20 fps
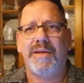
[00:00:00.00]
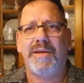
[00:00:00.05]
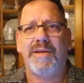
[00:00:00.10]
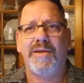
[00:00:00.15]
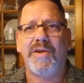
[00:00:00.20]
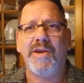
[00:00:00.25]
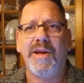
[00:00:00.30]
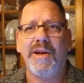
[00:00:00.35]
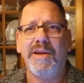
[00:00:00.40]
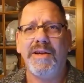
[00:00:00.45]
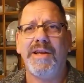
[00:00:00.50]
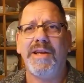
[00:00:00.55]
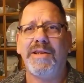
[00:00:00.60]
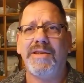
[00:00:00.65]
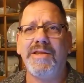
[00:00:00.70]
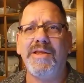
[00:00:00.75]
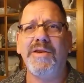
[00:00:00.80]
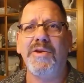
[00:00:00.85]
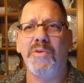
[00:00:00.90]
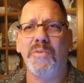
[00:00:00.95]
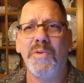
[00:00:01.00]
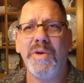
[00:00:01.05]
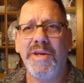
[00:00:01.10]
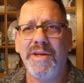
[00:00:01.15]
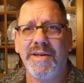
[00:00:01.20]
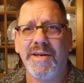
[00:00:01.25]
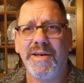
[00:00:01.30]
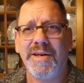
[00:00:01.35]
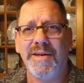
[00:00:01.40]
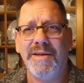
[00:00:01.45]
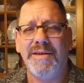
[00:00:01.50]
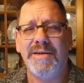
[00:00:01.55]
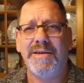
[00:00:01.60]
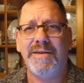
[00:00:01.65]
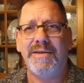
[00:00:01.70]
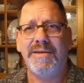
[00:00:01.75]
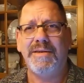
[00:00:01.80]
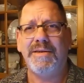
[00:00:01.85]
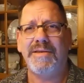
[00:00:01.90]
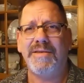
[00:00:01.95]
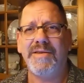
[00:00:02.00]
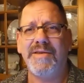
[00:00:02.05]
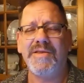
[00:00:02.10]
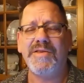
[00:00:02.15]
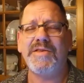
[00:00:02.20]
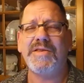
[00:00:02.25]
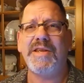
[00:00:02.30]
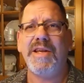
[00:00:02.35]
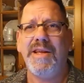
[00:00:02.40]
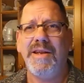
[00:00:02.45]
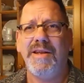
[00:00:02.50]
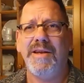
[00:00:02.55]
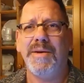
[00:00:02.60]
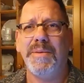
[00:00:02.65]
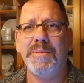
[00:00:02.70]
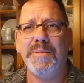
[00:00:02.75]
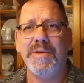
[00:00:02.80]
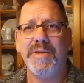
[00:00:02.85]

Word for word: you got to get to the arena, to the stadium,